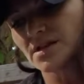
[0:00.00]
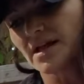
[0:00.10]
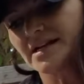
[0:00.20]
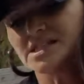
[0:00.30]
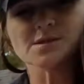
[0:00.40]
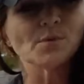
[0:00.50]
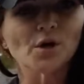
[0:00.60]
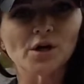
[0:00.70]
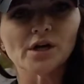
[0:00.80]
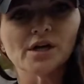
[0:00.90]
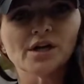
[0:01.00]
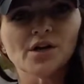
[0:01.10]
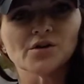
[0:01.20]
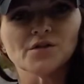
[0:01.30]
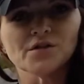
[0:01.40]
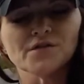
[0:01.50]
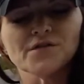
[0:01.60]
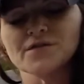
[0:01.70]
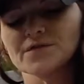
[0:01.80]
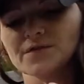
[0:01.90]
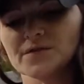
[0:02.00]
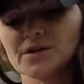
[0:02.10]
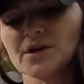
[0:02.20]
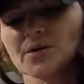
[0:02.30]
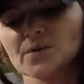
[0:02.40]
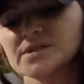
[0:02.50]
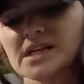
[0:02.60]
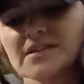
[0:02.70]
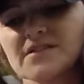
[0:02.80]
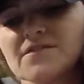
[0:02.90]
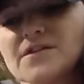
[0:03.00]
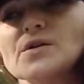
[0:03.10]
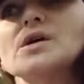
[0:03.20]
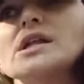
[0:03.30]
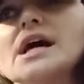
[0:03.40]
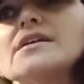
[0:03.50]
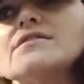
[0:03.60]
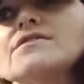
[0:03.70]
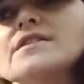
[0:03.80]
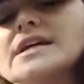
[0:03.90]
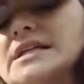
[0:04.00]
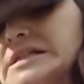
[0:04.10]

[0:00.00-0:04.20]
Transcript: a lot of spark under their, it's like they feel a lot of like